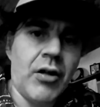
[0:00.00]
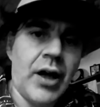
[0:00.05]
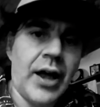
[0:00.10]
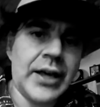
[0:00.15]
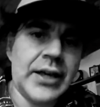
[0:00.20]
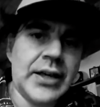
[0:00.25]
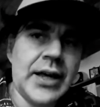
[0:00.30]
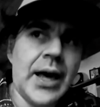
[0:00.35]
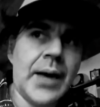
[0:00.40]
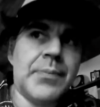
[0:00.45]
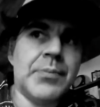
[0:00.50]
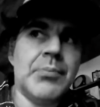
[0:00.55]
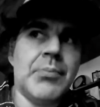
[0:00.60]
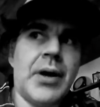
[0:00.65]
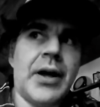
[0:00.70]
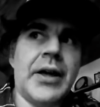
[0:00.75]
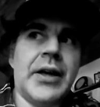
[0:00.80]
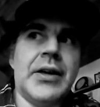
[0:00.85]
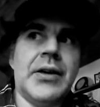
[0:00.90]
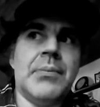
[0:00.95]
I kept
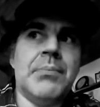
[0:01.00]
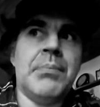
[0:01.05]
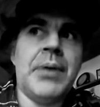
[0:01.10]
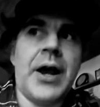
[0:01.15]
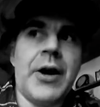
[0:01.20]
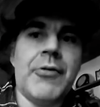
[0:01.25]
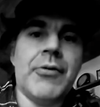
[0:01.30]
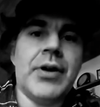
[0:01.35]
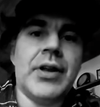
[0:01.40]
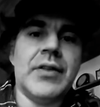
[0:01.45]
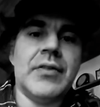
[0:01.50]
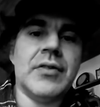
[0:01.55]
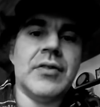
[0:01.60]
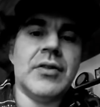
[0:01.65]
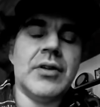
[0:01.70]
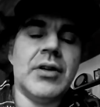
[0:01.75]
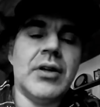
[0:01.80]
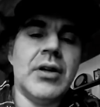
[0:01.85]
my bearings